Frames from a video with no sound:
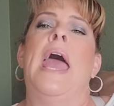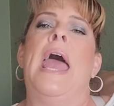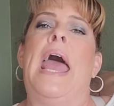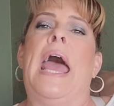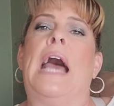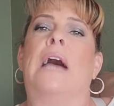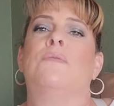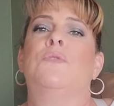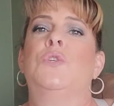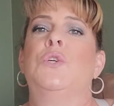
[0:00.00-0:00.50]

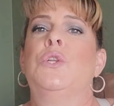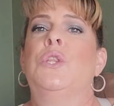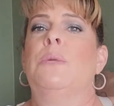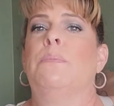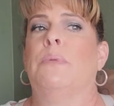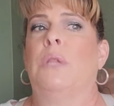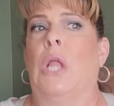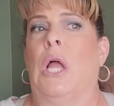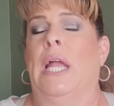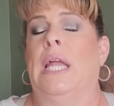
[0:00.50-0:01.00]
After the
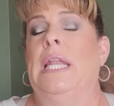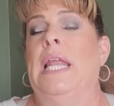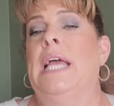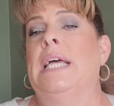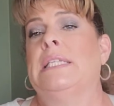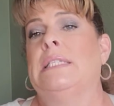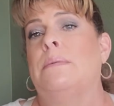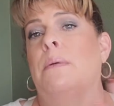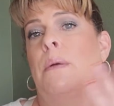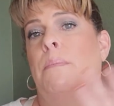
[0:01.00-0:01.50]
client
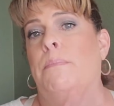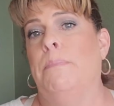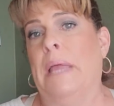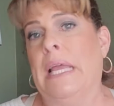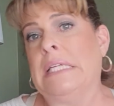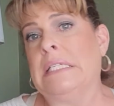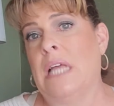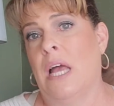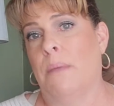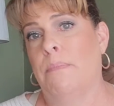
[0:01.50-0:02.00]
has
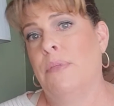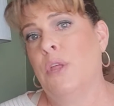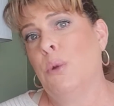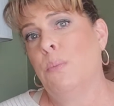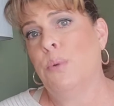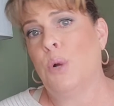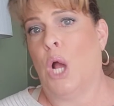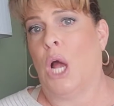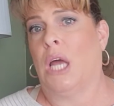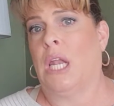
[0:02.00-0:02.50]
picked up their
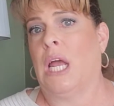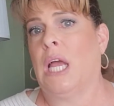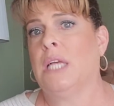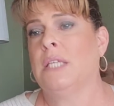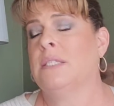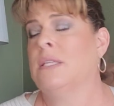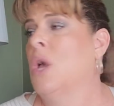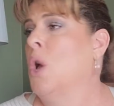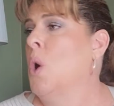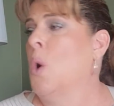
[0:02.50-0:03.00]

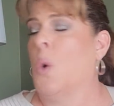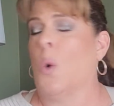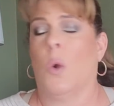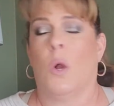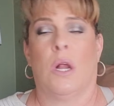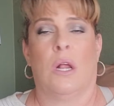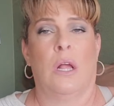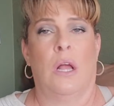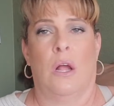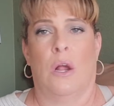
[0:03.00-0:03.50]
products
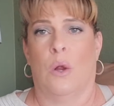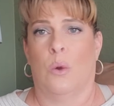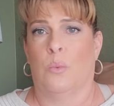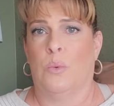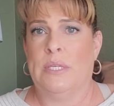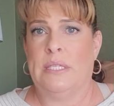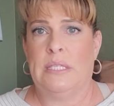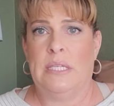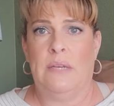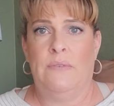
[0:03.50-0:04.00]
or
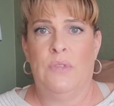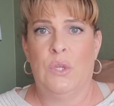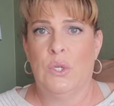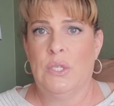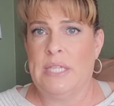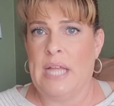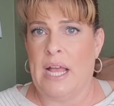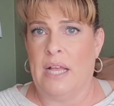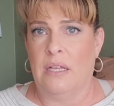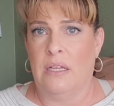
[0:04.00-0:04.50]
received their
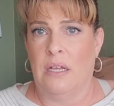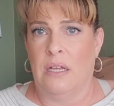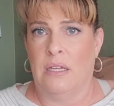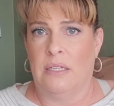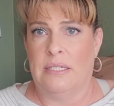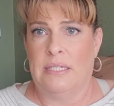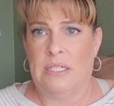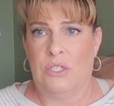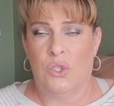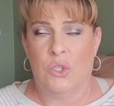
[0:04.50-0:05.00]

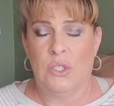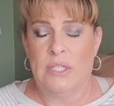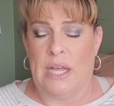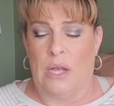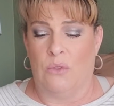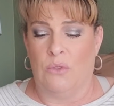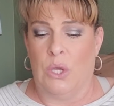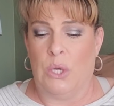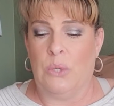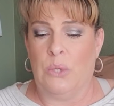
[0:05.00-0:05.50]
digital
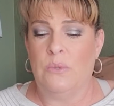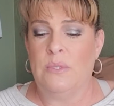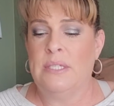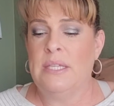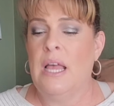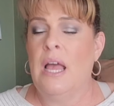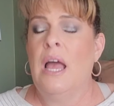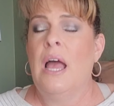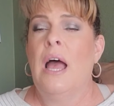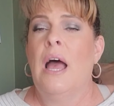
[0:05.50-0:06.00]
downloads,
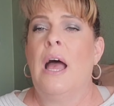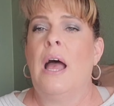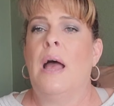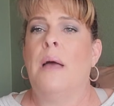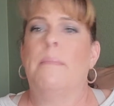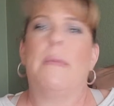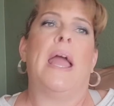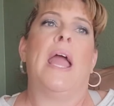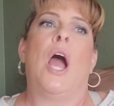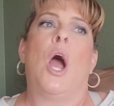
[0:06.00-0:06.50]

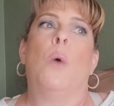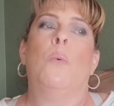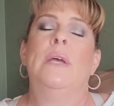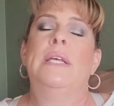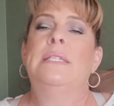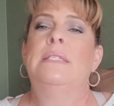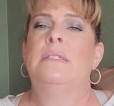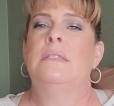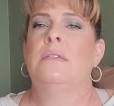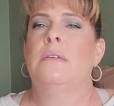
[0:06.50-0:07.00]
I
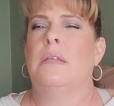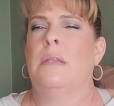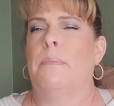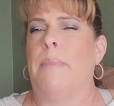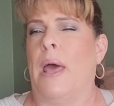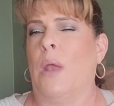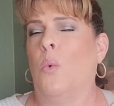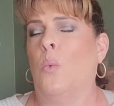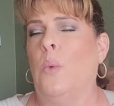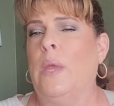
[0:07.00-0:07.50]
always, in
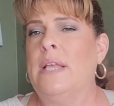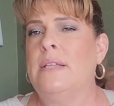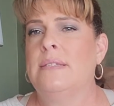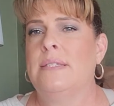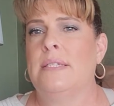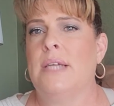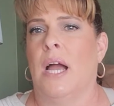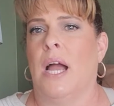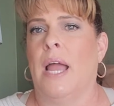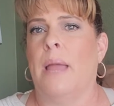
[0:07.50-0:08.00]
about a week's
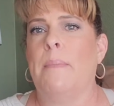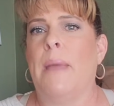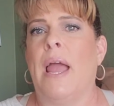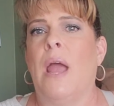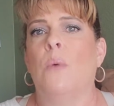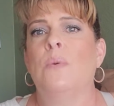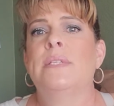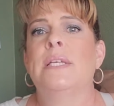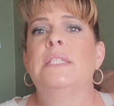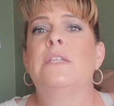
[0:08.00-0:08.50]
time, I
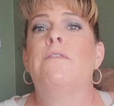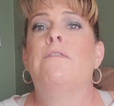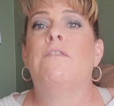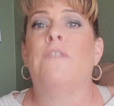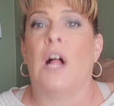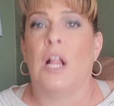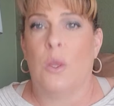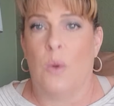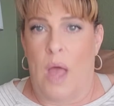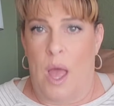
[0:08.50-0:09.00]
always like to
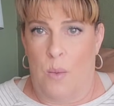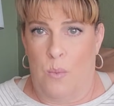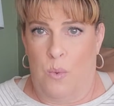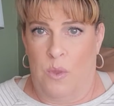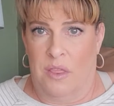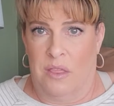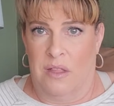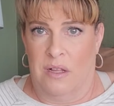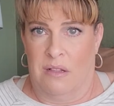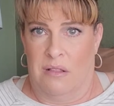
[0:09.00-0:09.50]
follow up
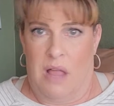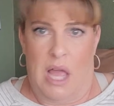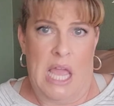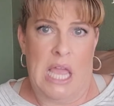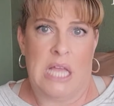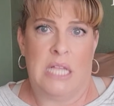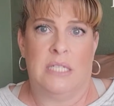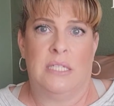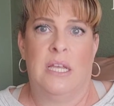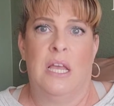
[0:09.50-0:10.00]
with the
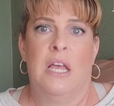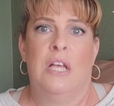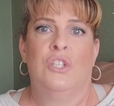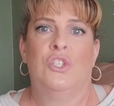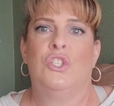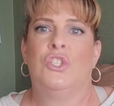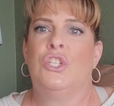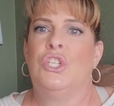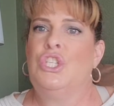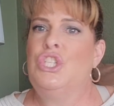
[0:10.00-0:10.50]
client
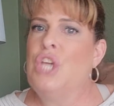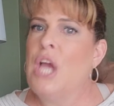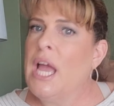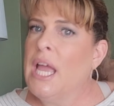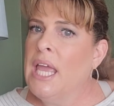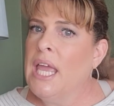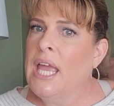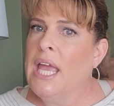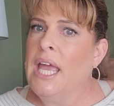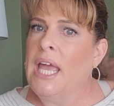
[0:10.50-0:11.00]
just to
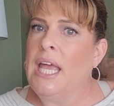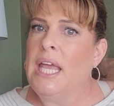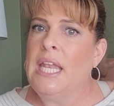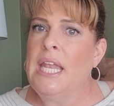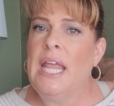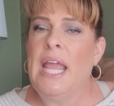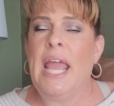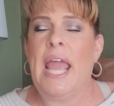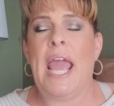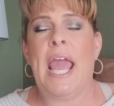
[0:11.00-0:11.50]
check in.
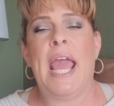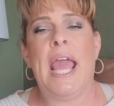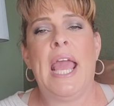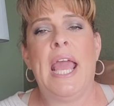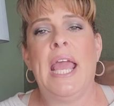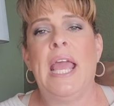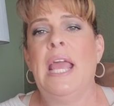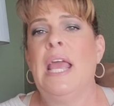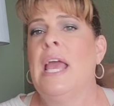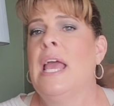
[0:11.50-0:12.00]

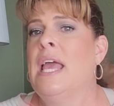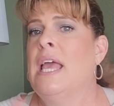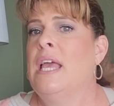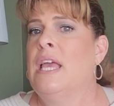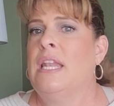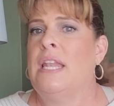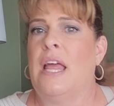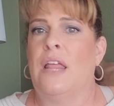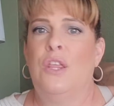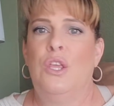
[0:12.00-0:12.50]
Hey,
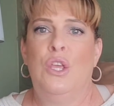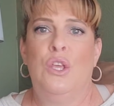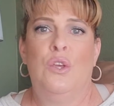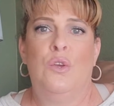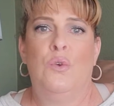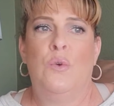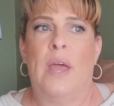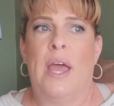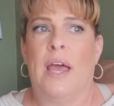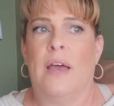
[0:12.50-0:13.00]
now that
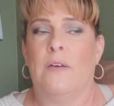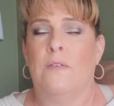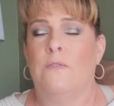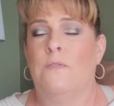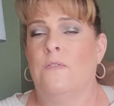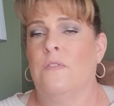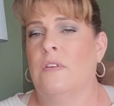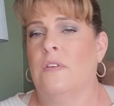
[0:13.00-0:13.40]
you have,